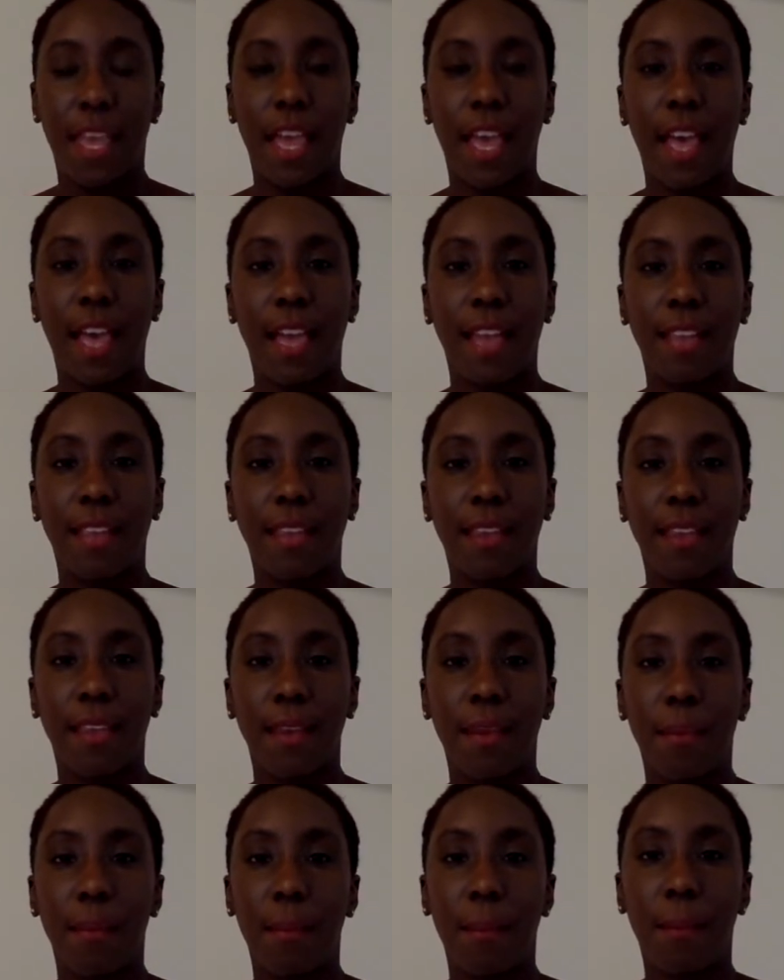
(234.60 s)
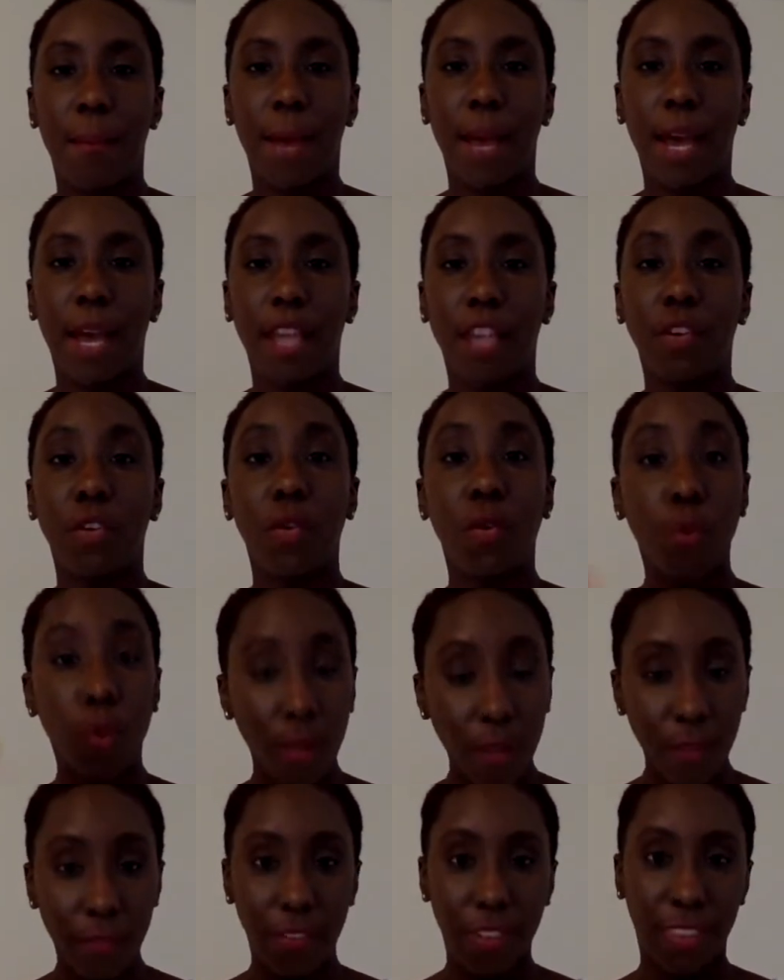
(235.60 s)
And my
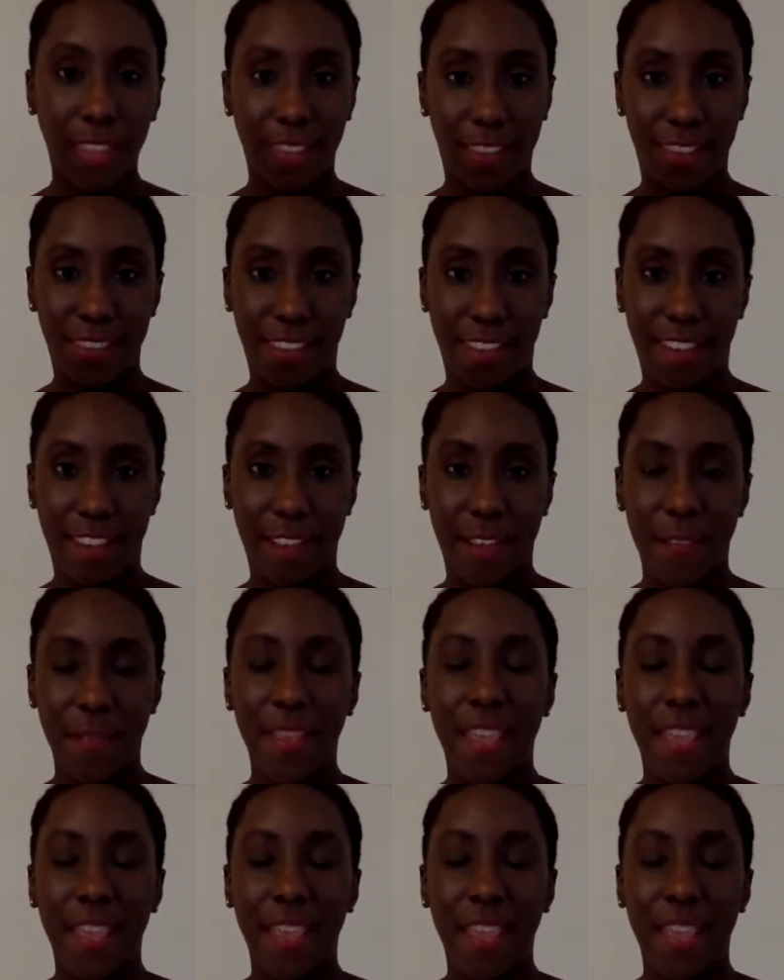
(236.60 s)
goal for this year